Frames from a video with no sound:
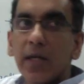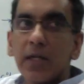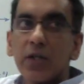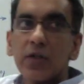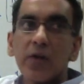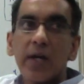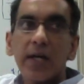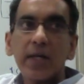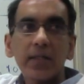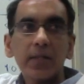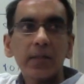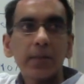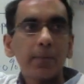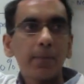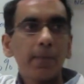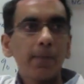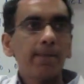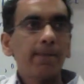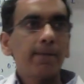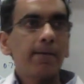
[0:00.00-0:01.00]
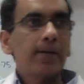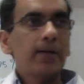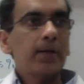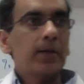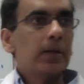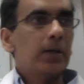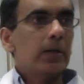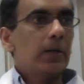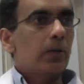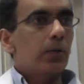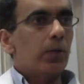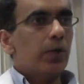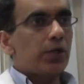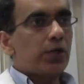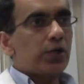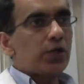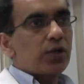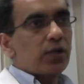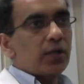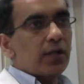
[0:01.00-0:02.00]
extract,
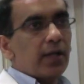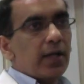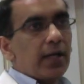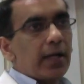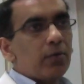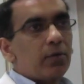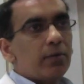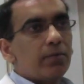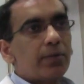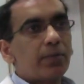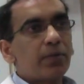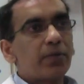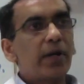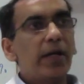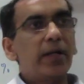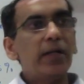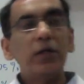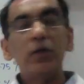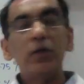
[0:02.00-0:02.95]
which I will be providing